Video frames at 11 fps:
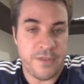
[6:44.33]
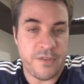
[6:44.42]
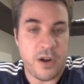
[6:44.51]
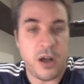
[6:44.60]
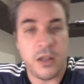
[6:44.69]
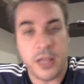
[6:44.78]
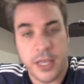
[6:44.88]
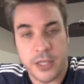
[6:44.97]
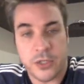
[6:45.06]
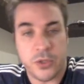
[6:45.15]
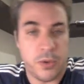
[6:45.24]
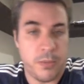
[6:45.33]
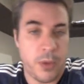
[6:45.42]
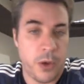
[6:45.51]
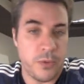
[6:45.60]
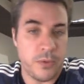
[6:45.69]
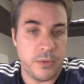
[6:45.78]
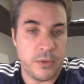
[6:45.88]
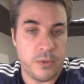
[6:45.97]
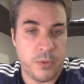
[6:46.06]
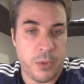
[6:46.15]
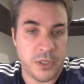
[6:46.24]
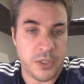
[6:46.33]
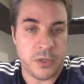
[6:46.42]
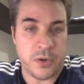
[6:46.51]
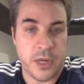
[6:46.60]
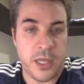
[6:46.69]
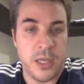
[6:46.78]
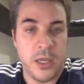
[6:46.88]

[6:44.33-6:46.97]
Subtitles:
file into the remote repository.